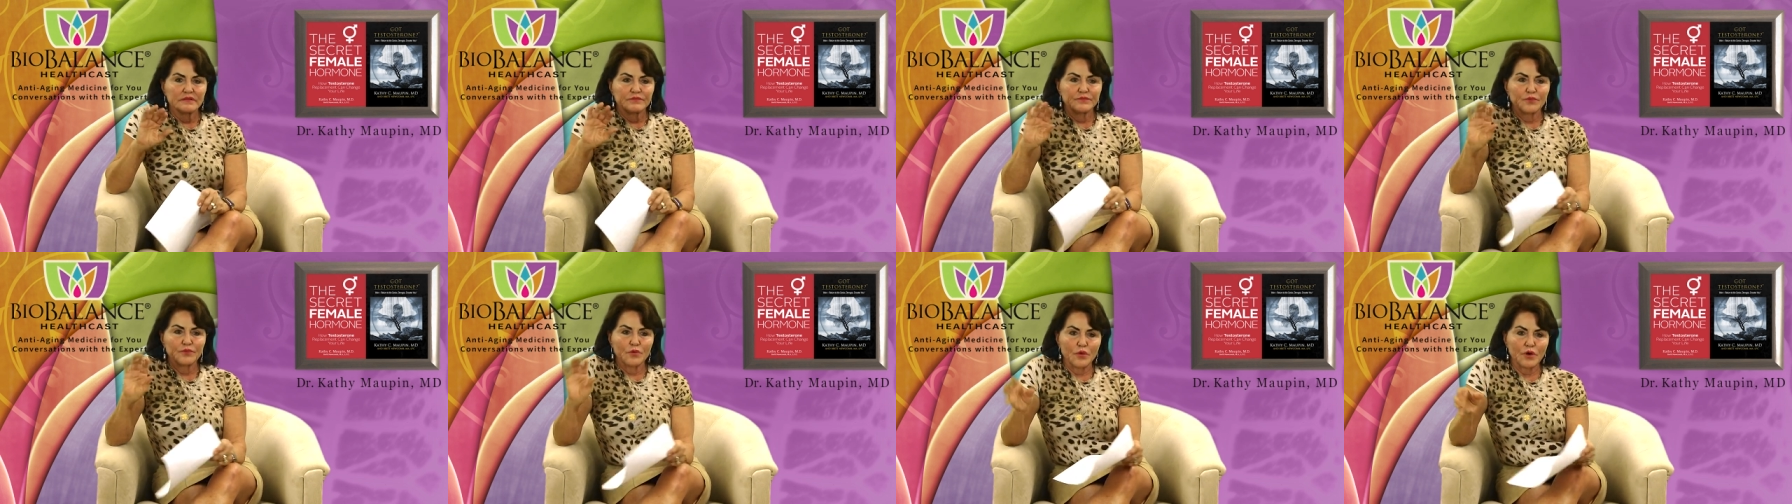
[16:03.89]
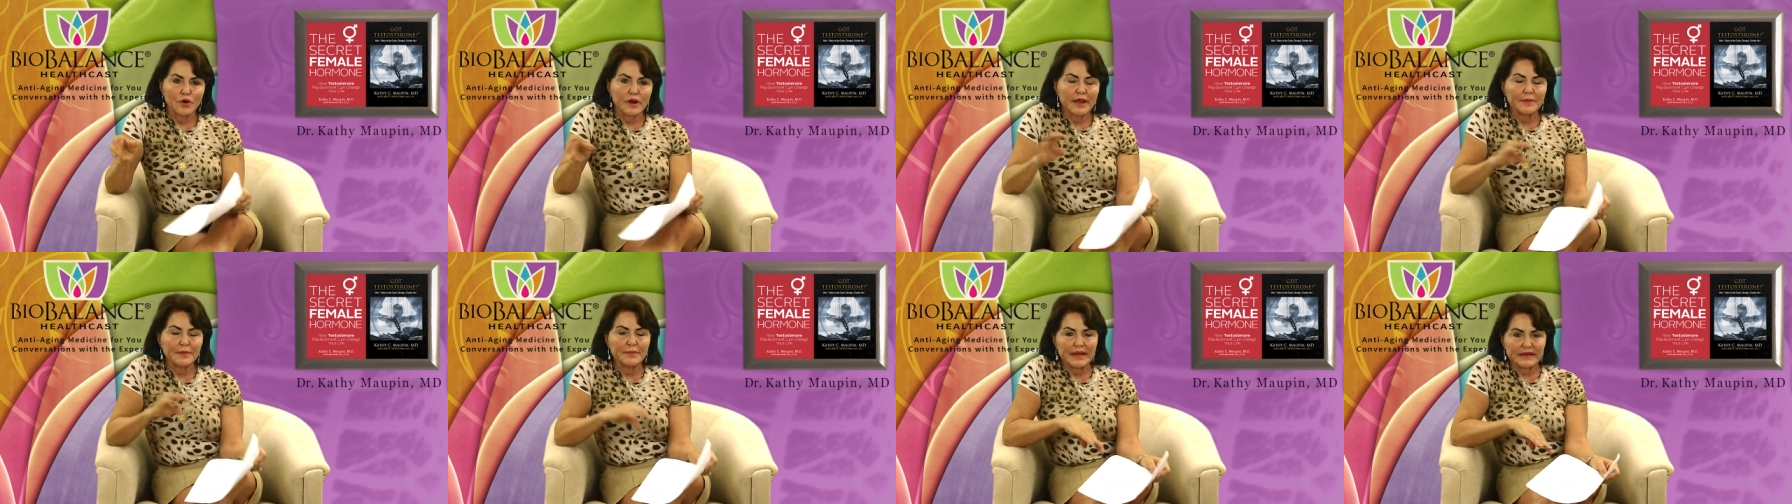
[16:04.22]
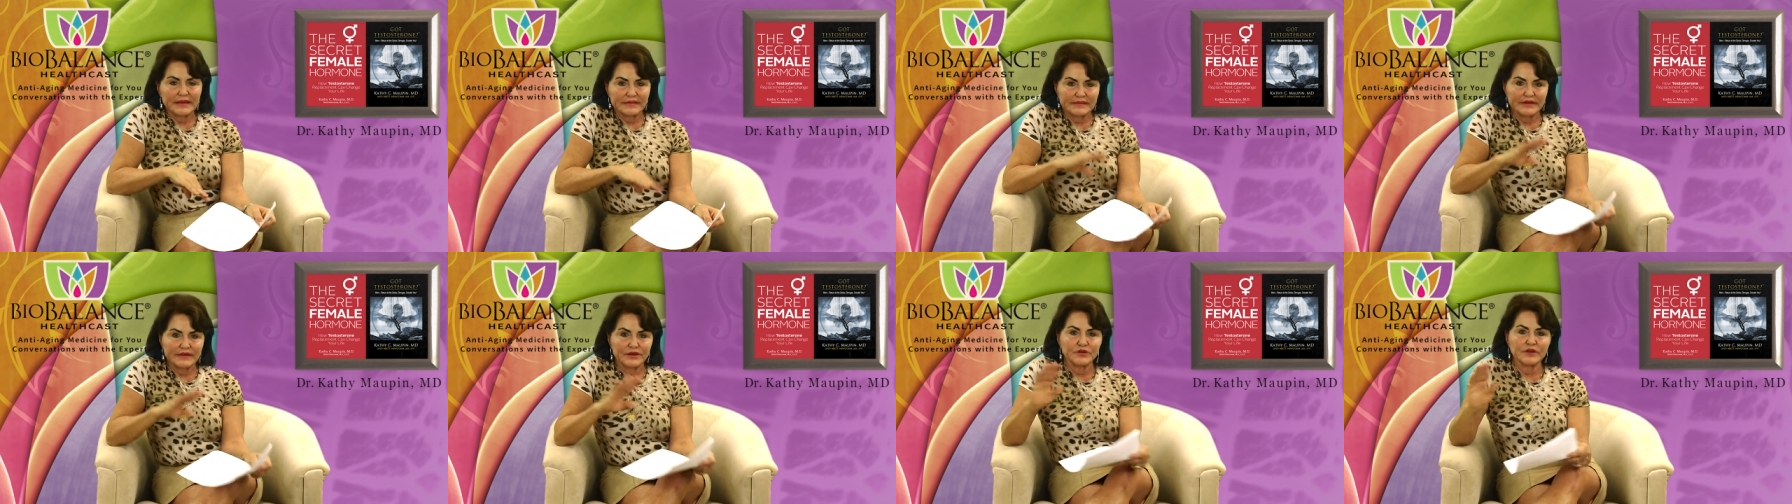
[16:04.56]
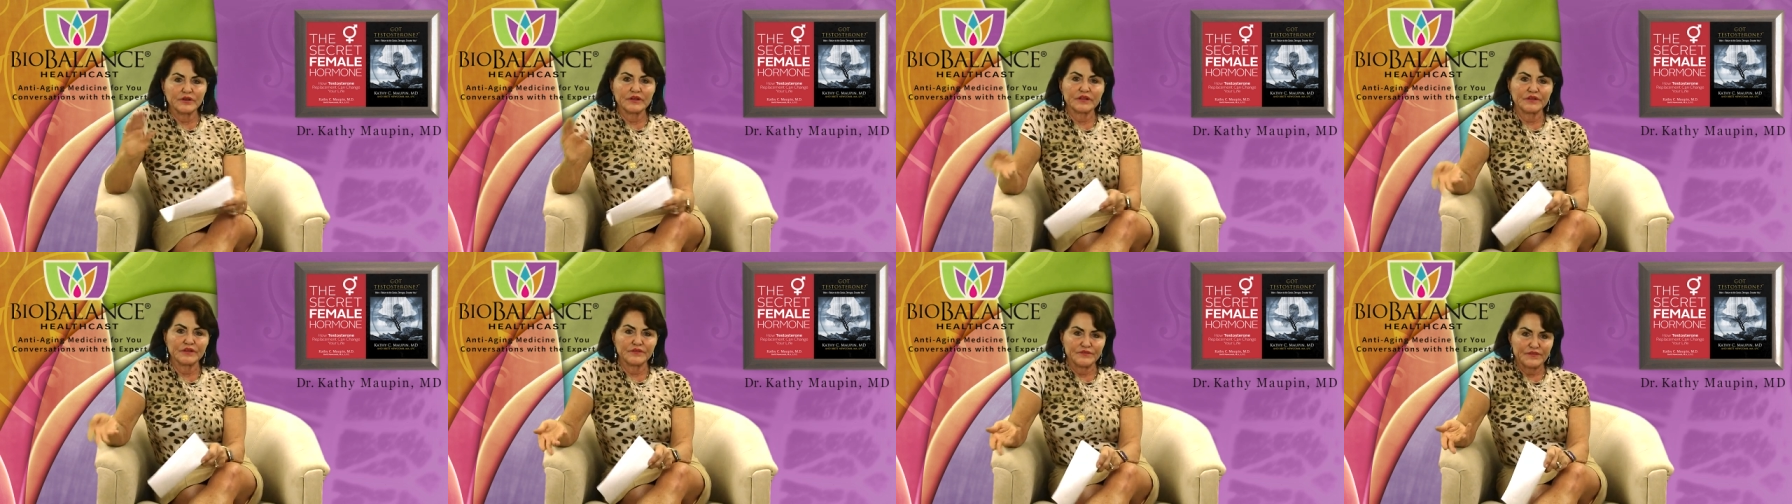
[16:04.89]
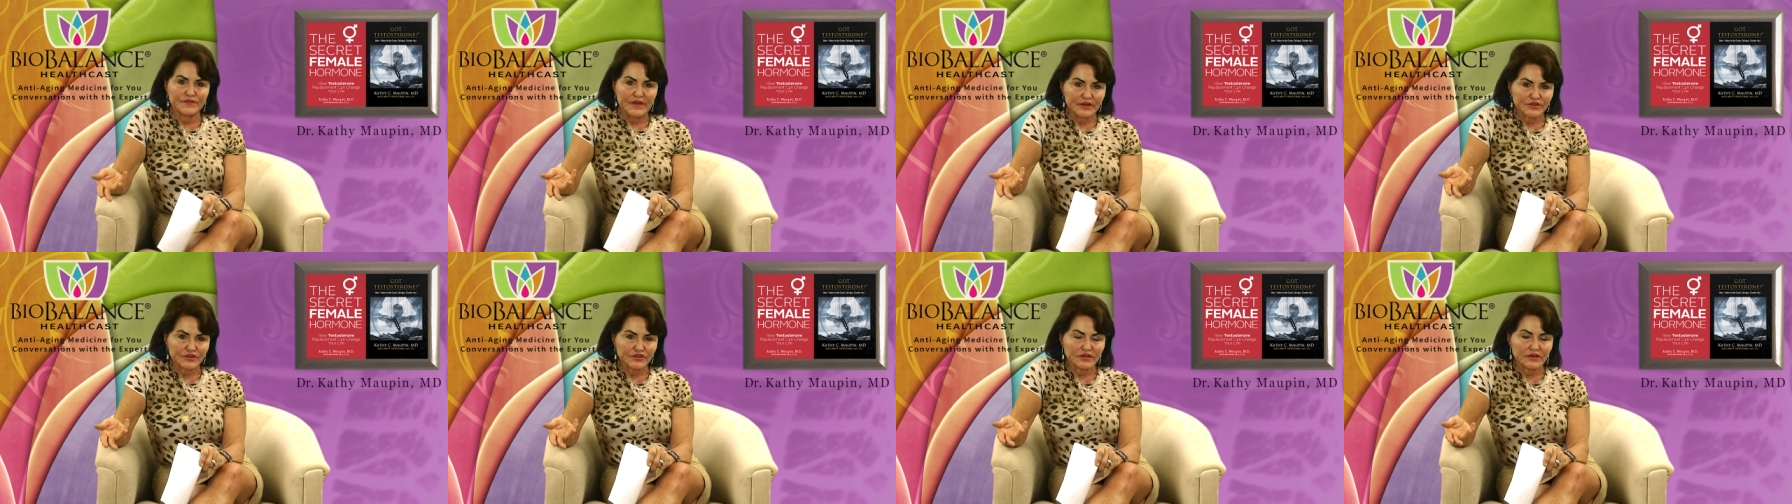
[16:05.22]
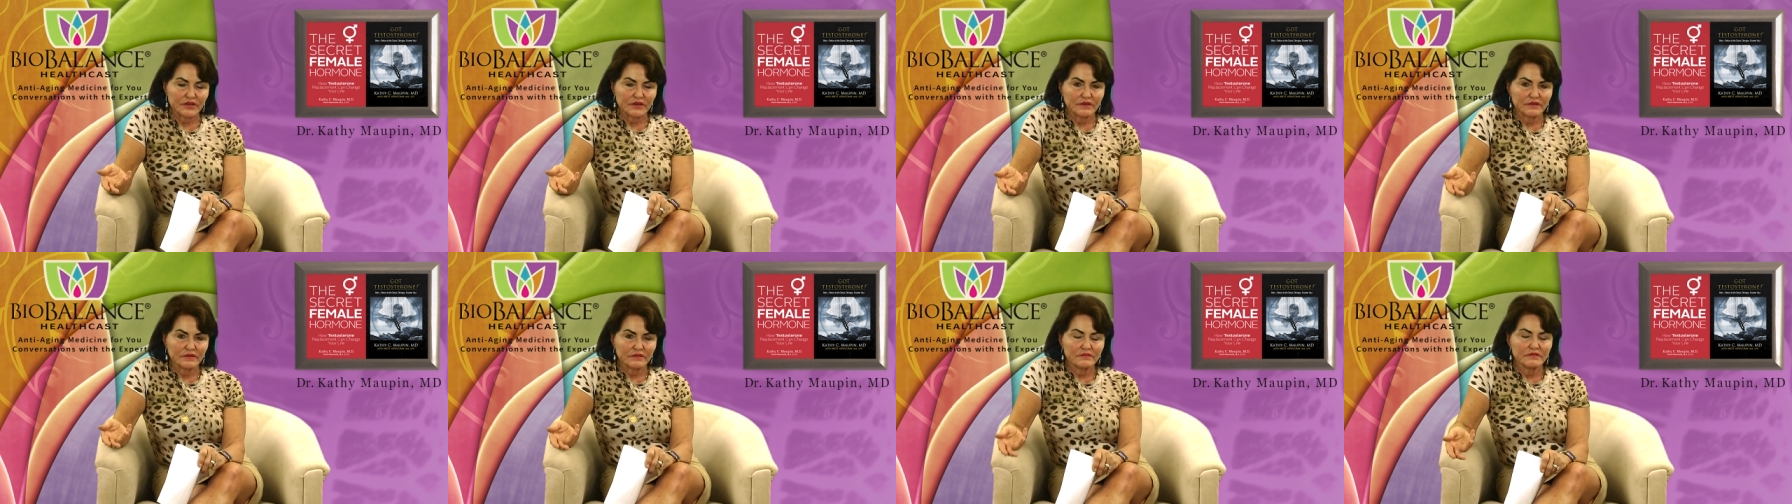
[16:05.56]
for a bacterial
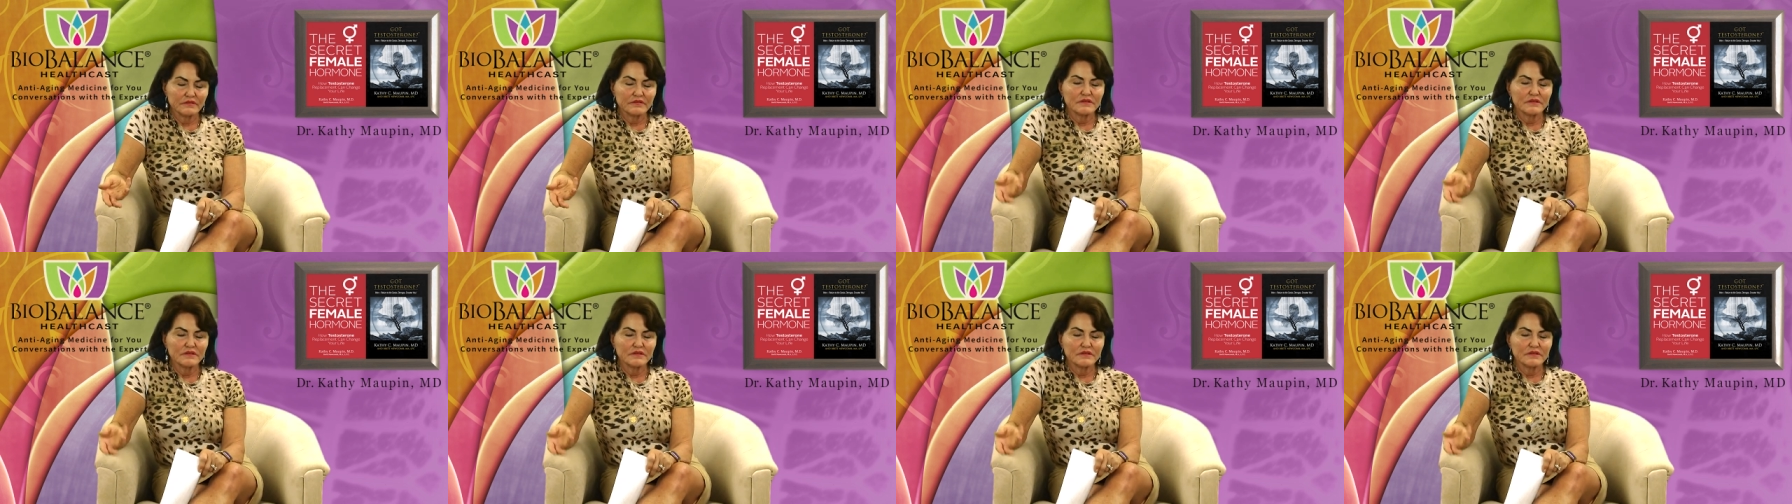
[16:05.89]
infection,